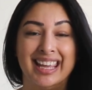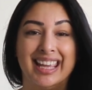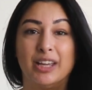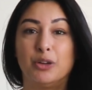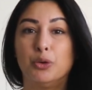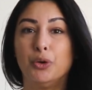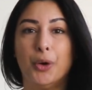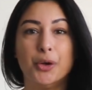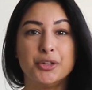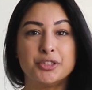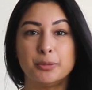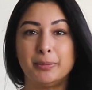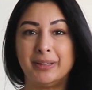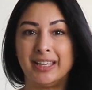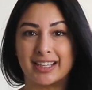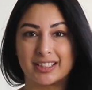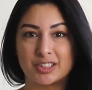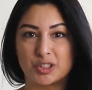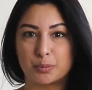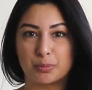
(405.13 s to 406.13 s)
It could also
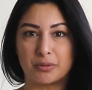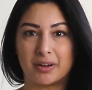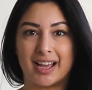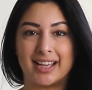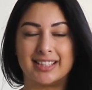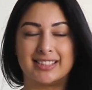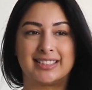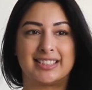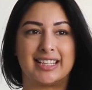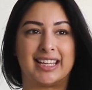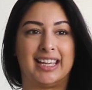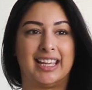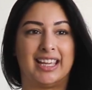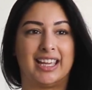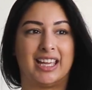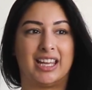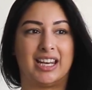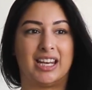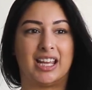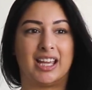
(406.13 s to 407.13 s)
be expressed
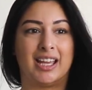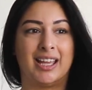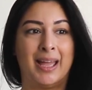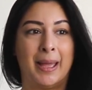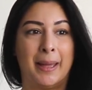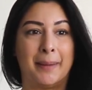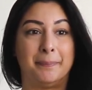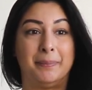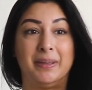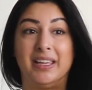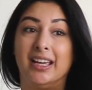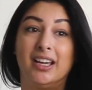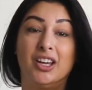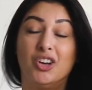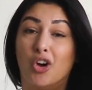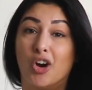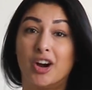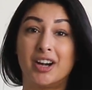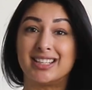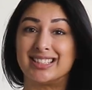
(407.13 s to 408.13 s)
in being
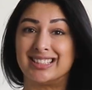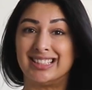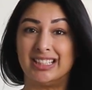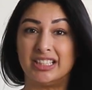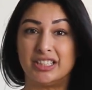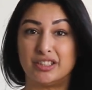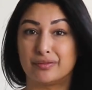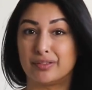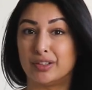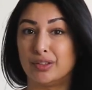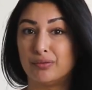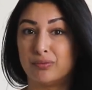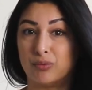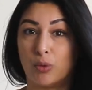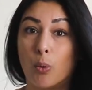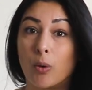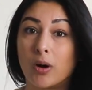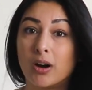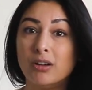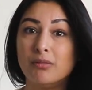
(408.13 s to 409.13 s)
an artist in a different
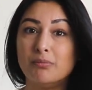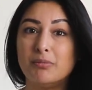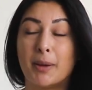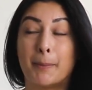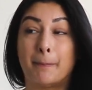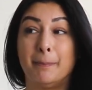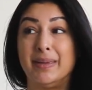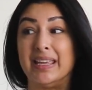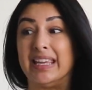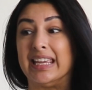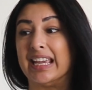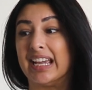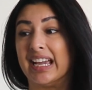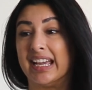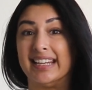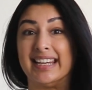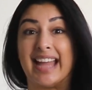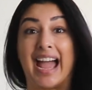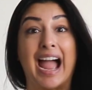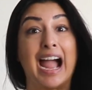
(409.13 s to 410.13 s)
form,
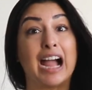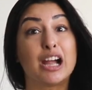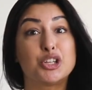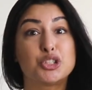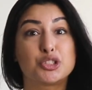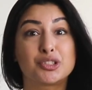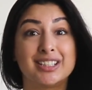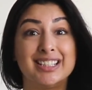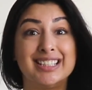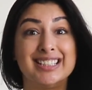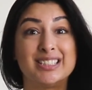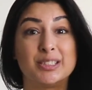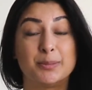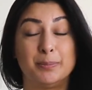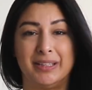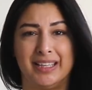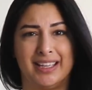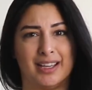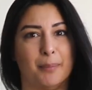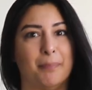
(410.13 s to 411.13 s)
being an actress,
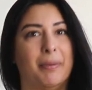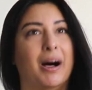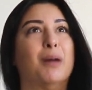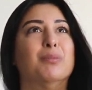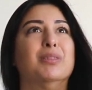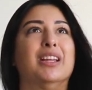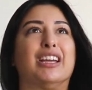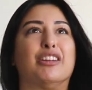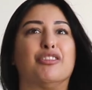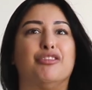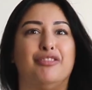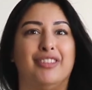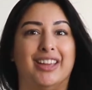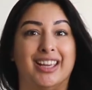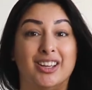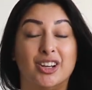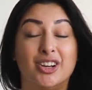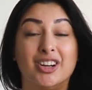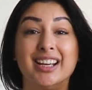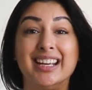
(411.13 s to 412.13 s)
being a public
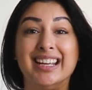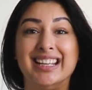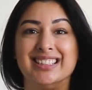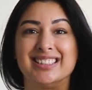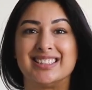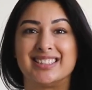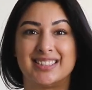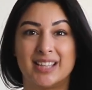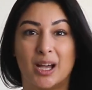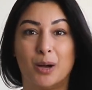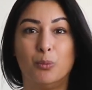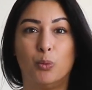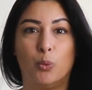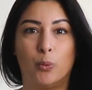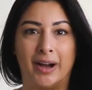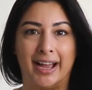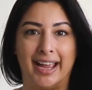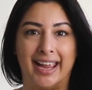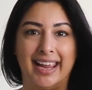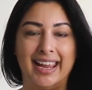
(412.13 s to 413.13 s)
figure in some
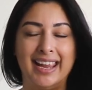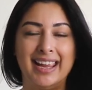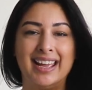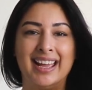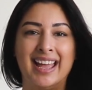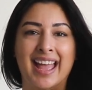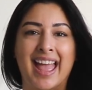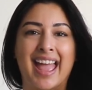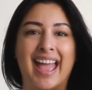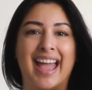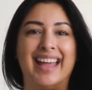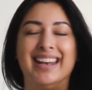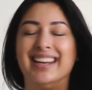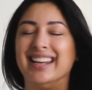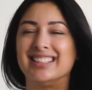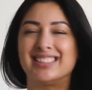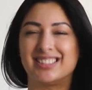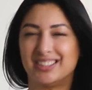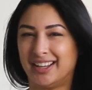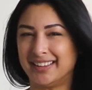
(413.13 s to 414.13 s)
way.
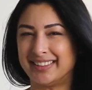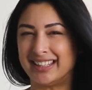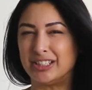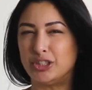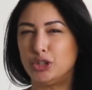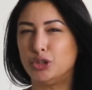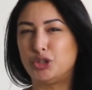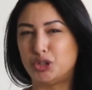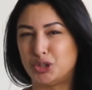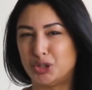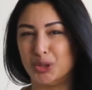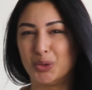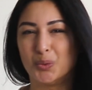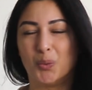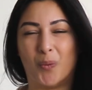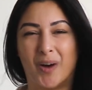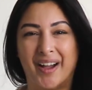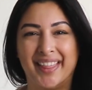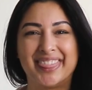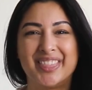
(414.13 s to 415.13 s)
And it's not that you
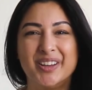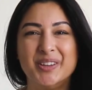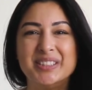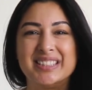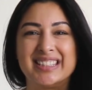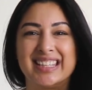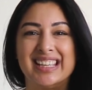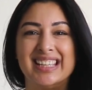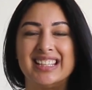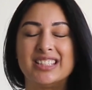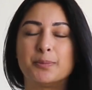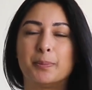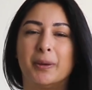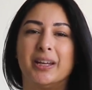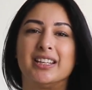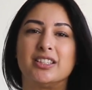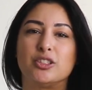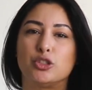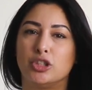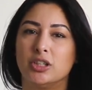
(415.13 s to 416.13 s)
should want those things,
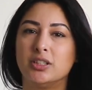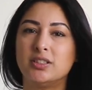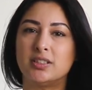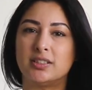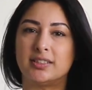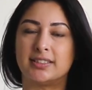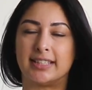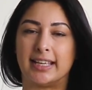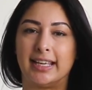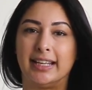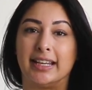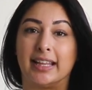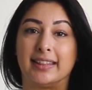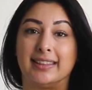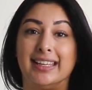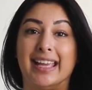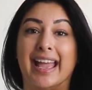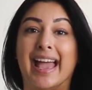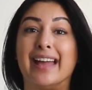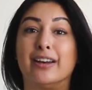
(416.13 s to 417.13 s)
but it's just to say
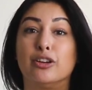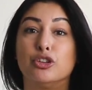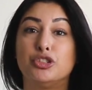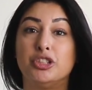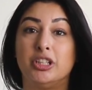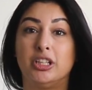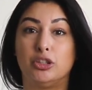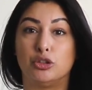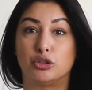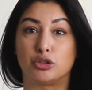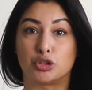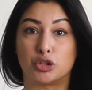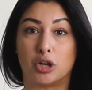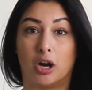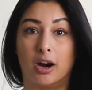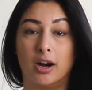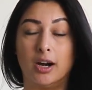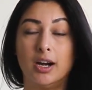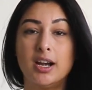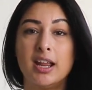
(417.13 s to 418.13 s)
that the energy in your
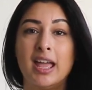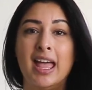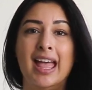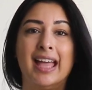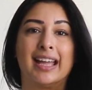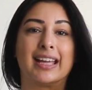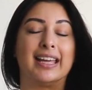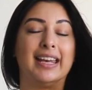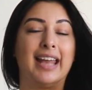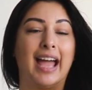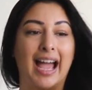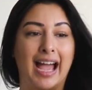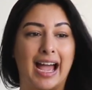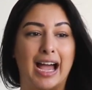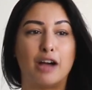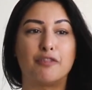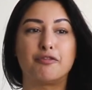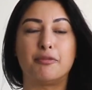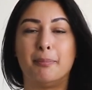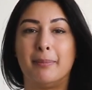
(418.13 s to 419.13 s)
chart can
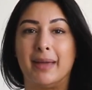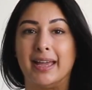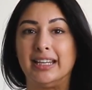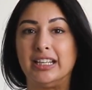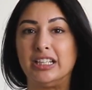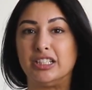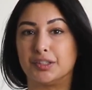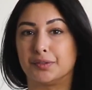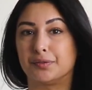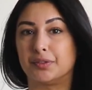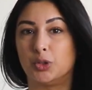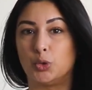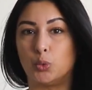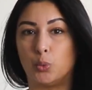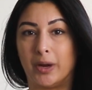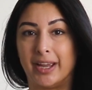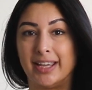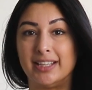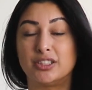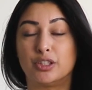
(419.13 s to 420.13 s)
have many
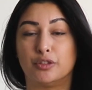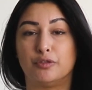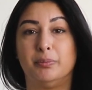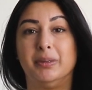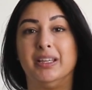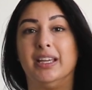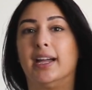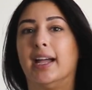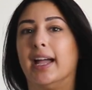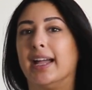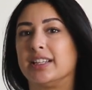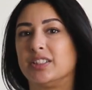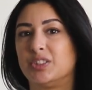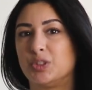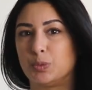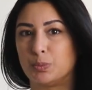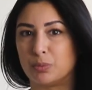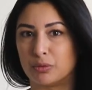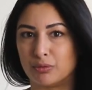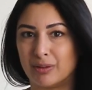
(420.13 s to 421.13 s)
different ways of being
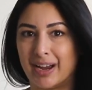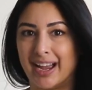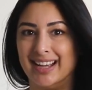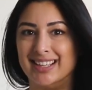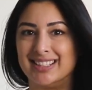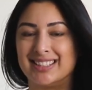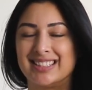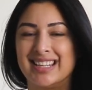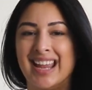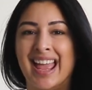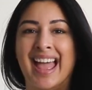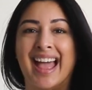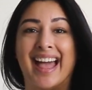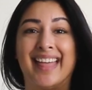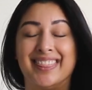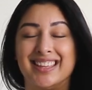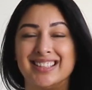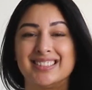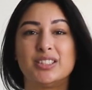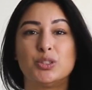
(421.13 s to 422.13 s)
expressed.
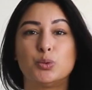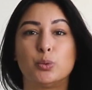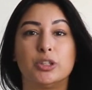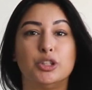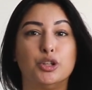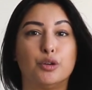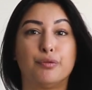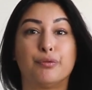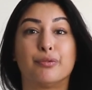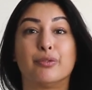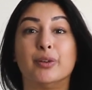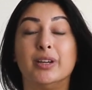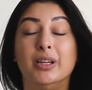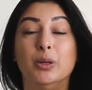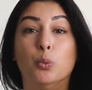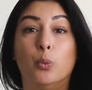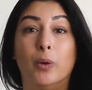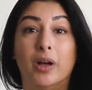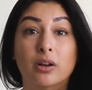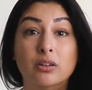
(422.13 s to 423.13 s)
And this is where your
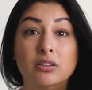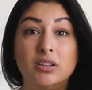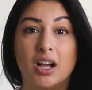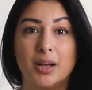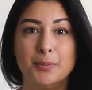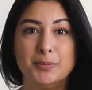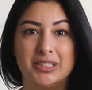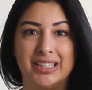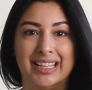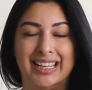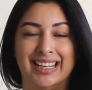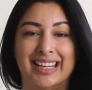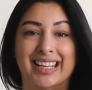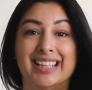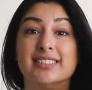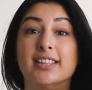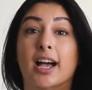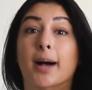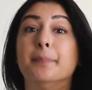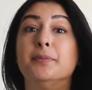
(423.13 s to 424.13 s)
free will comes in.
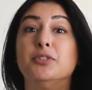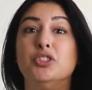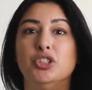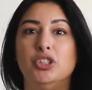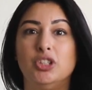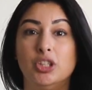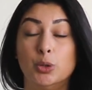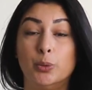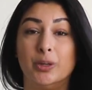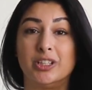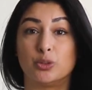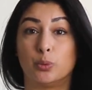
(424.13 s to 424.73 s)
It's up to you.